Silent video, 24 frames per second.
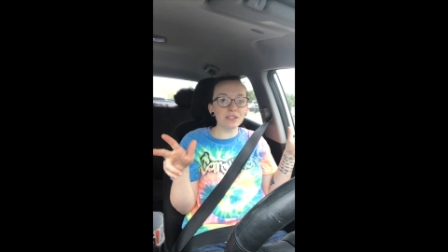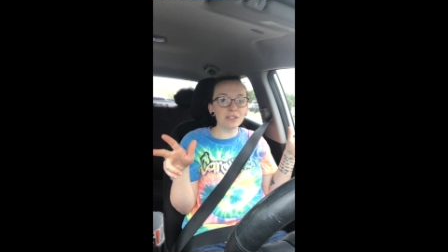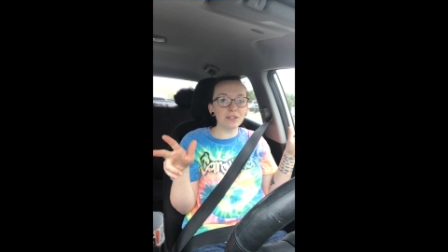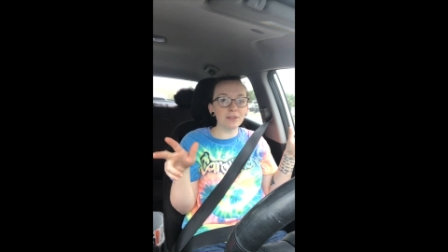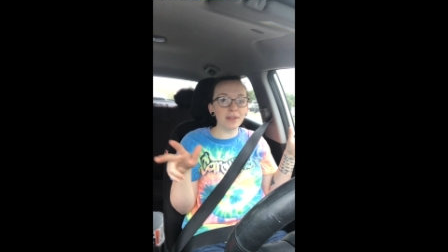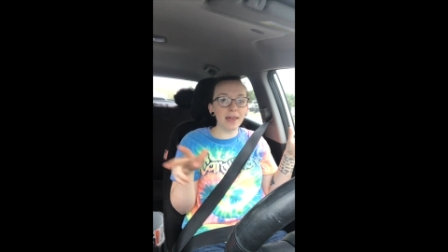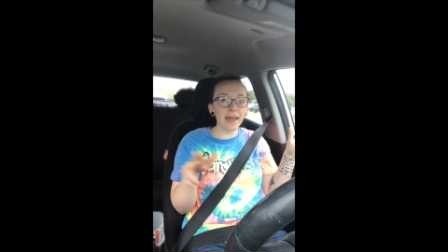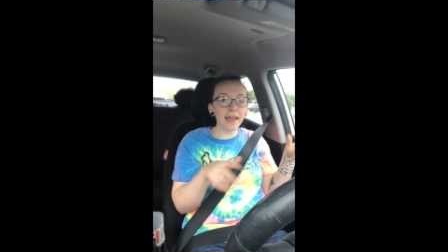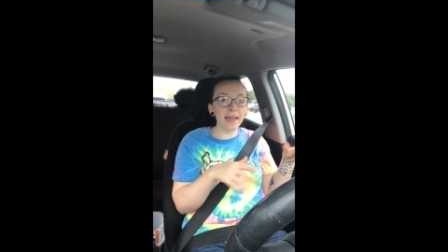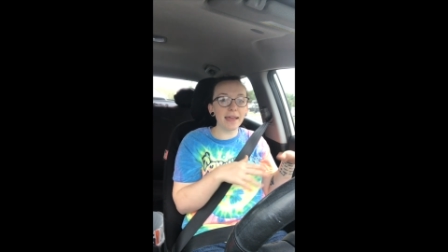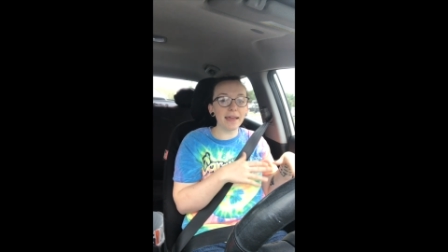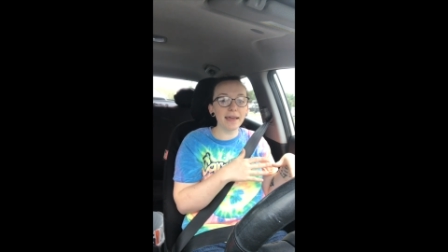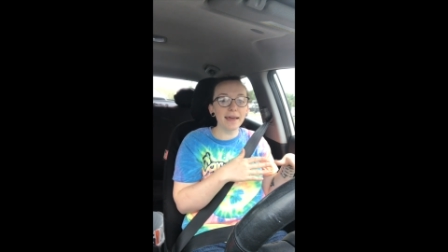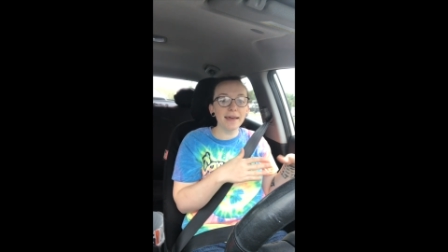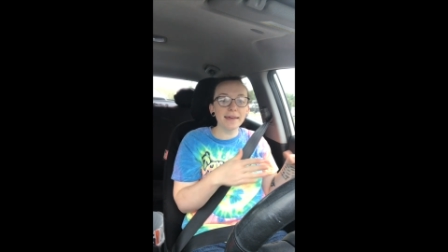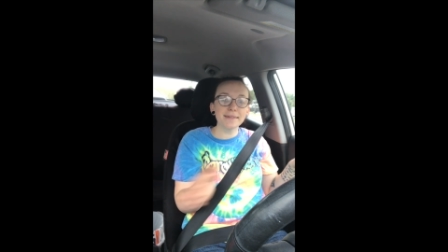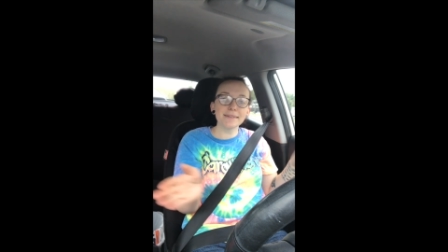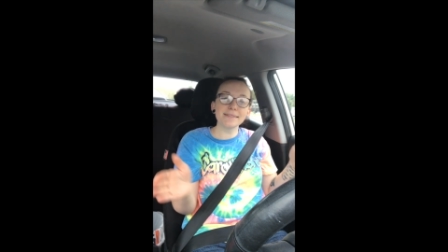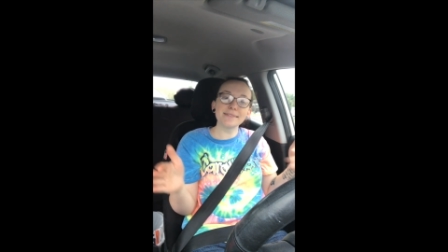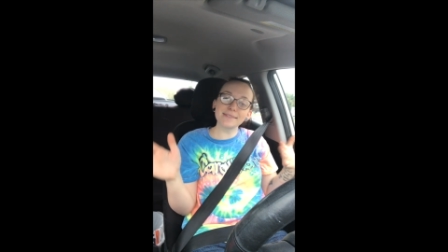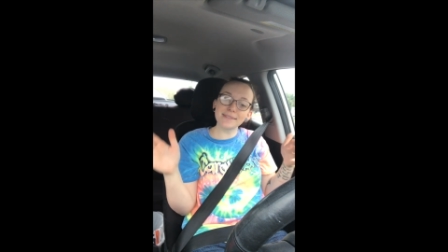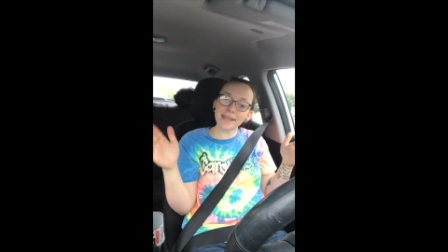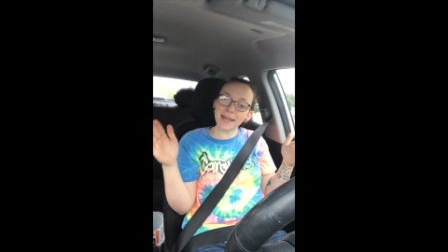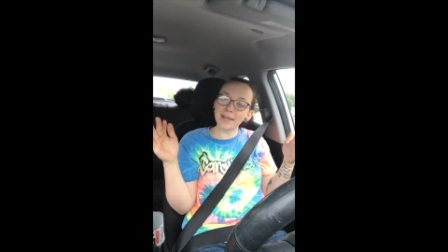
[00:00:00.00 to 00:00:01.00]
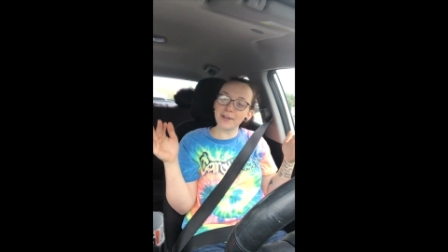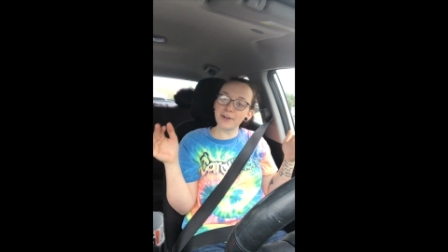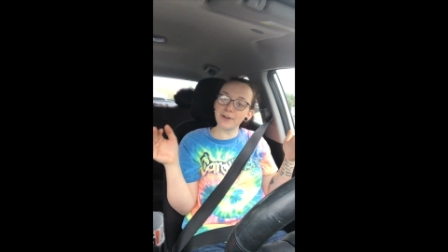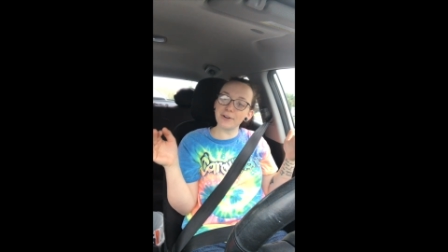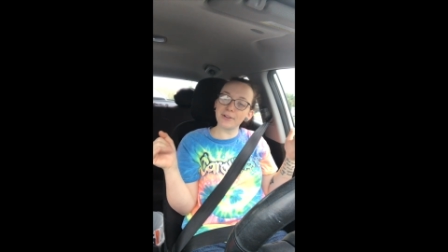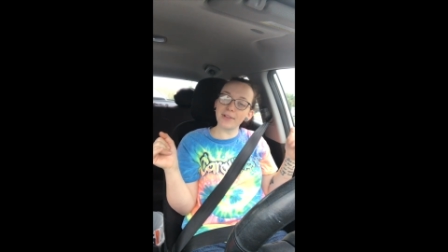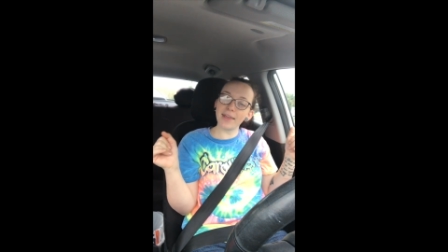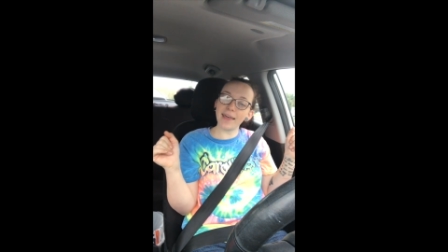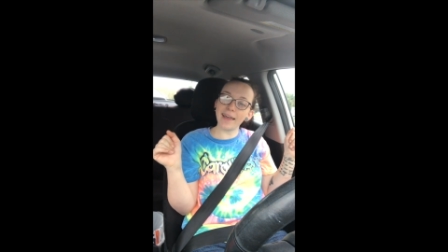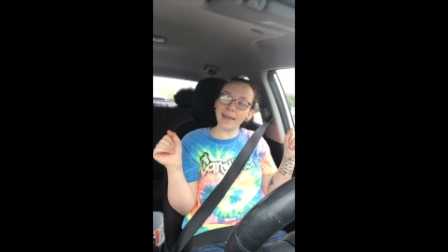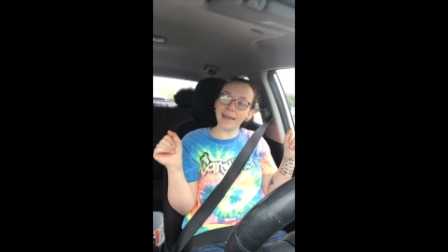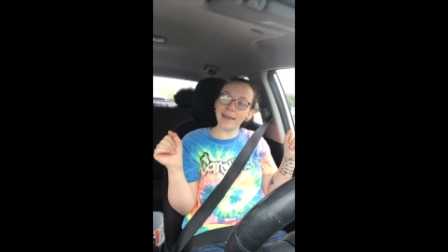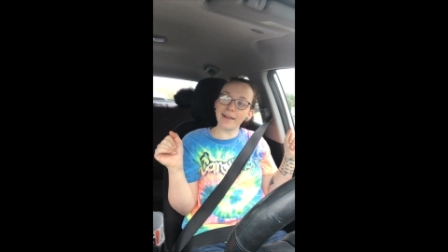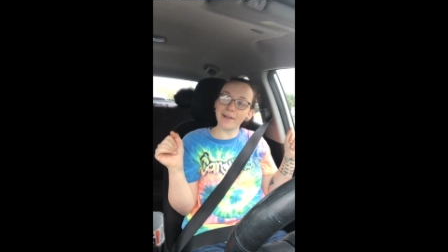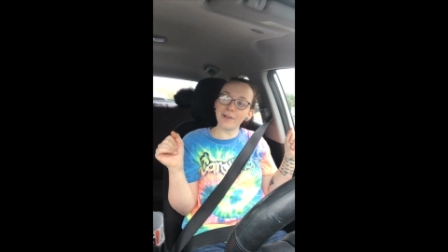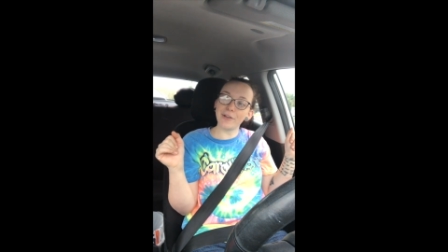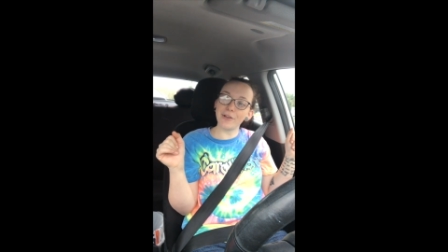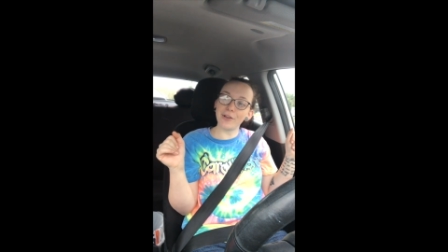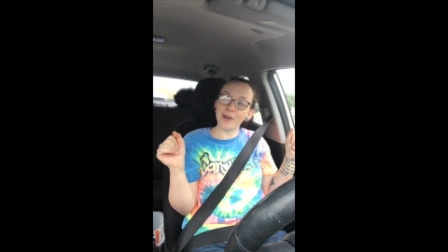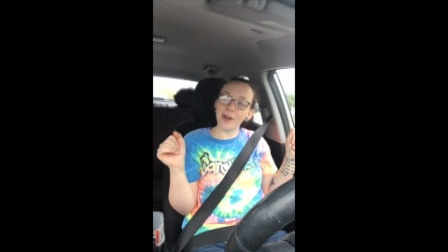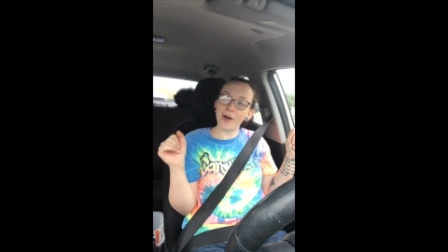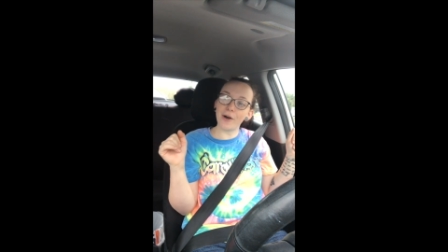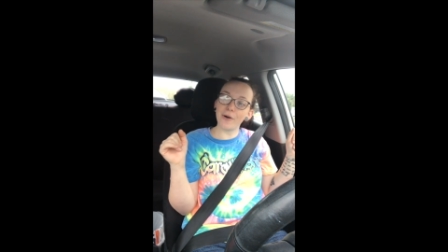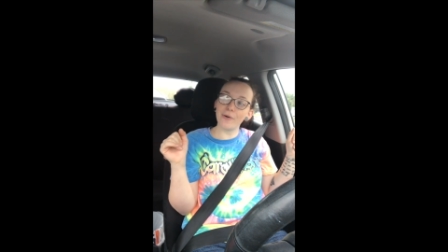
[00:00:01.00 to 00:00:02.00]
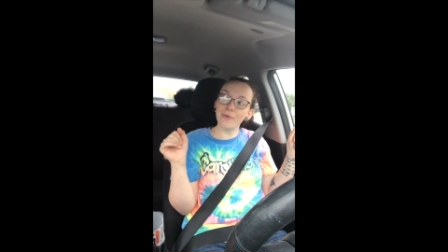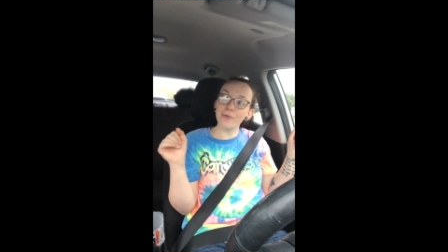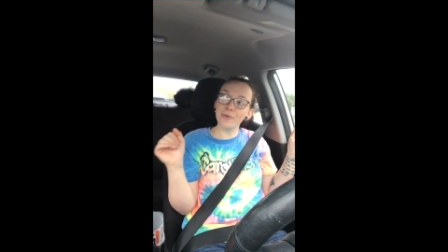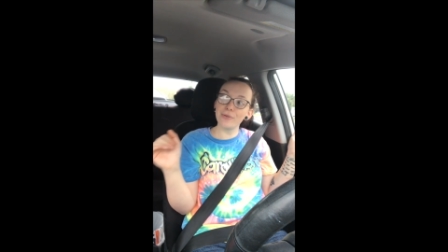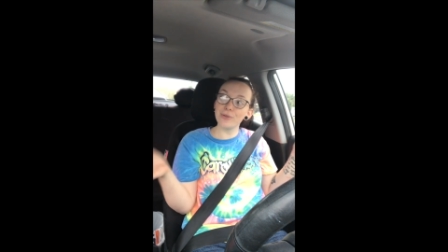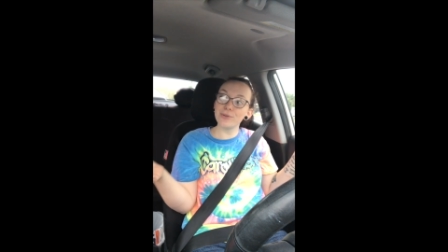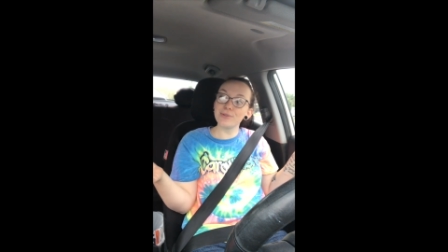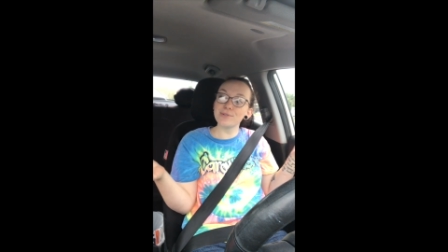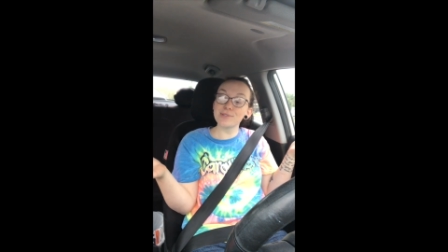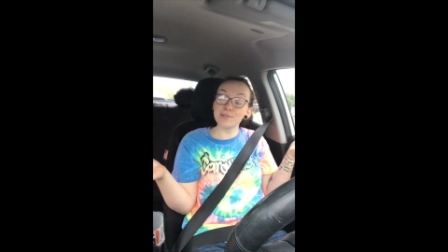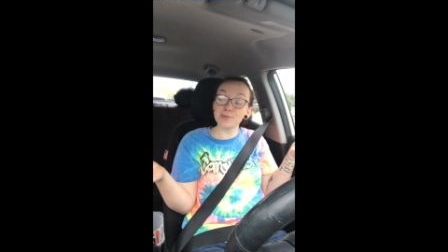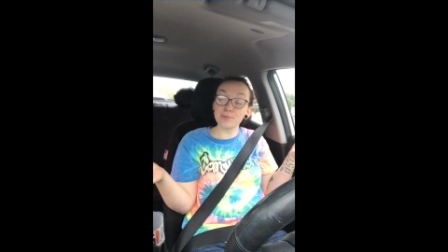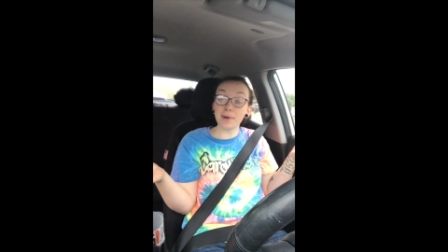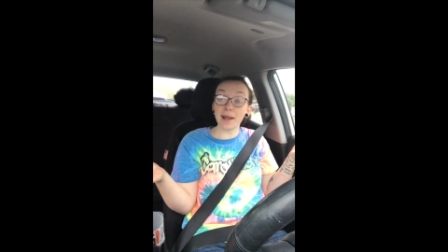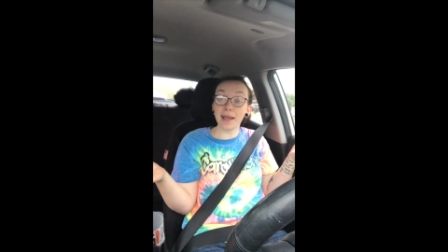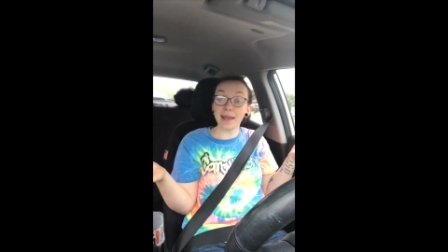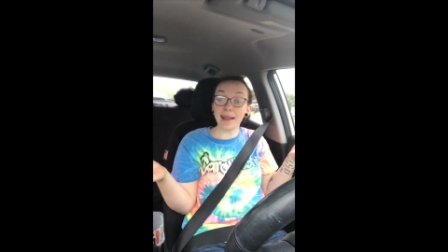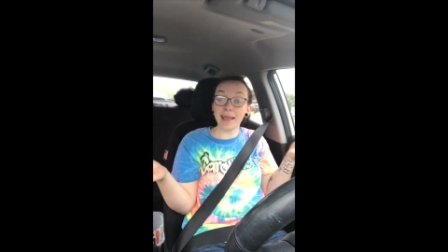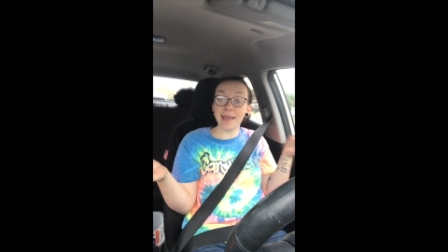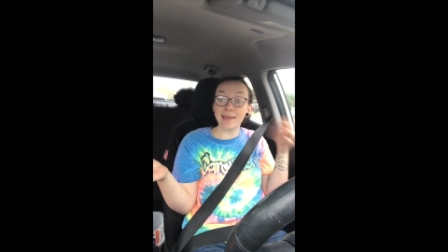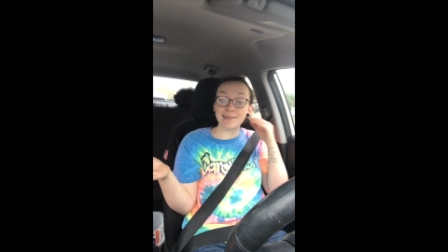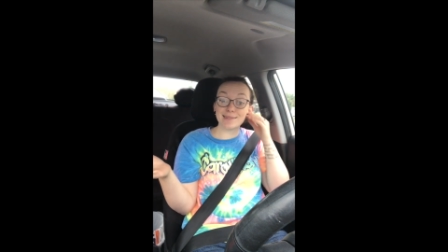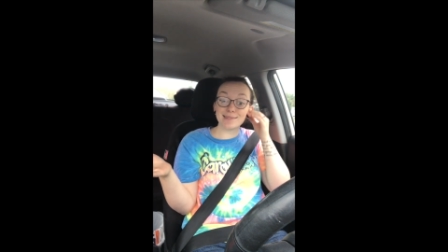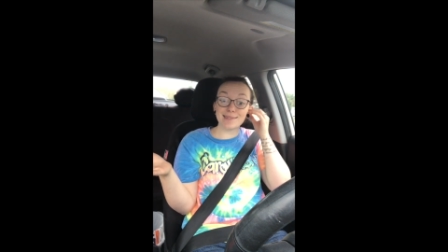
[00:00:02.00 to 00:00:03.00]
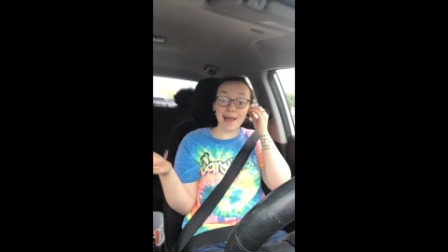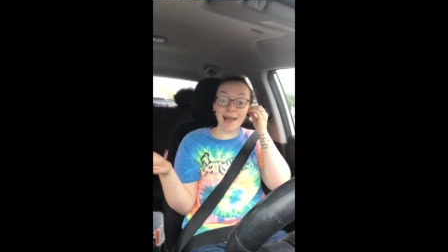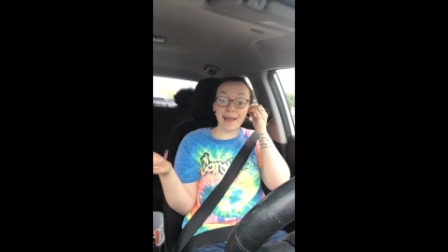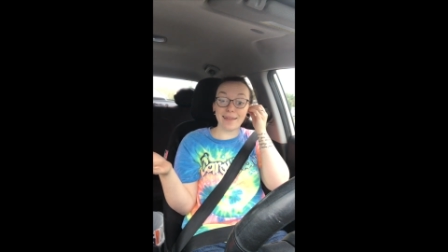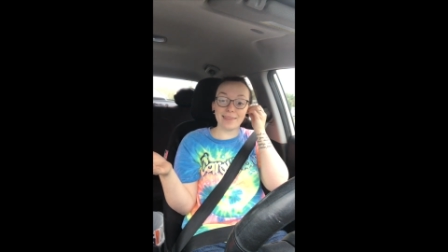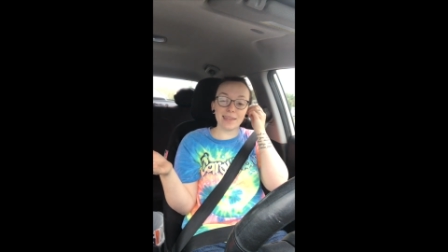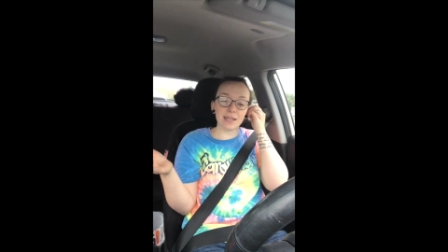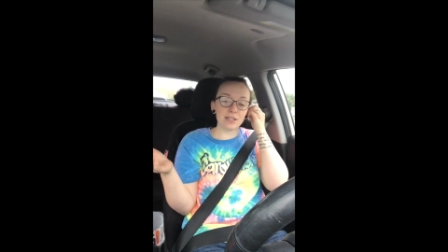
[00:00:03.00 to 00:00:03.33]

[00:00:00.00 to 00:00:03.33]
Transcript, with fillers: So like stay in your lane, you know, use the right hand side.